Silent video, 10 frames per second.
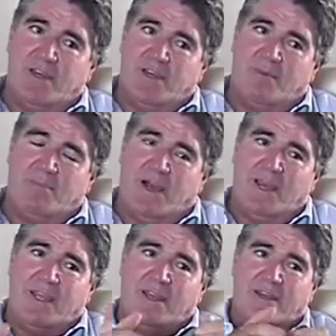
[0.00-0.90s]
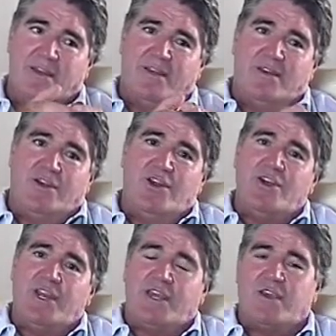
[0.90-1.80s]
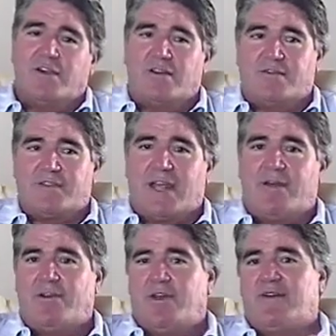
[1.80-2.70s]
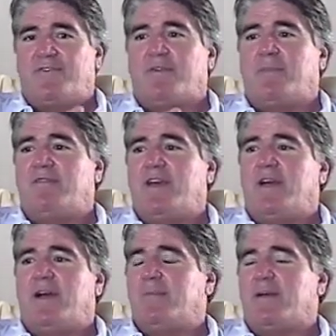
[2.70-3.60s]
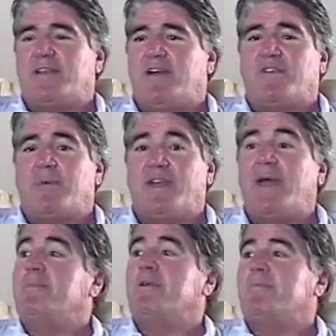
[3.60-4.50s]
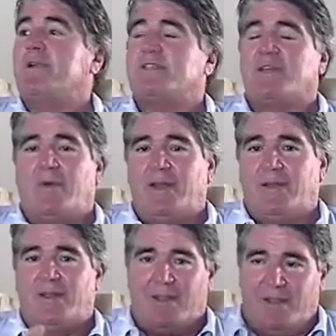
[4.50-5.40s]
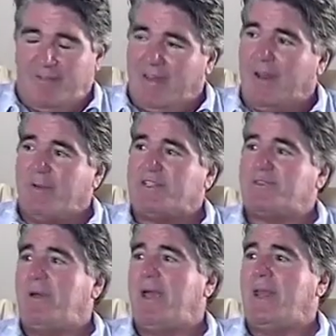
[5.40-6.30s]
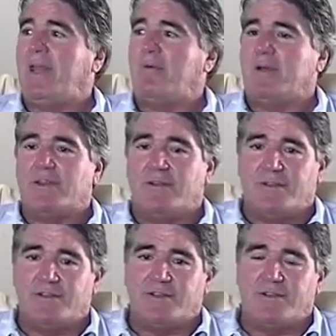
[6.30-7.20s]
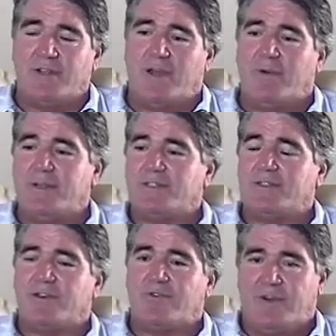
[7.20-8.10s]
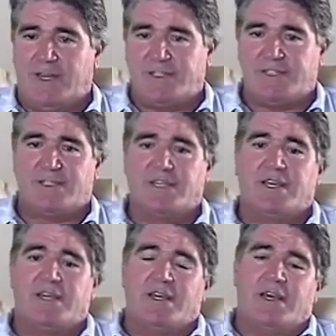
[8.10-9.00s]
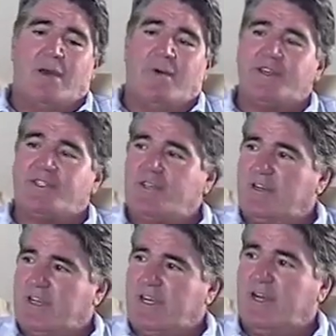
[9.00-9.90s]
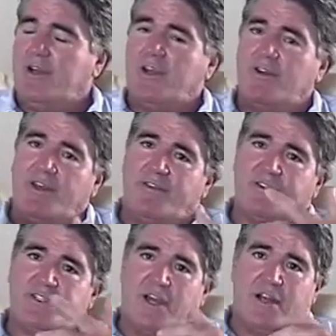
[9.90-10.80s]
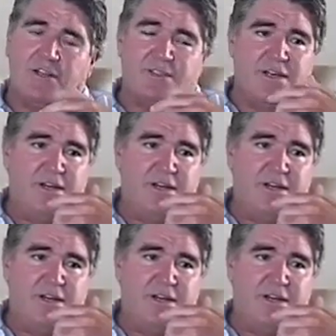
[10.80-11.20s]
And my learning curve carried on after my debut, because I went to Spain, I went to Greece, I went to Turkey, learning all the different styles,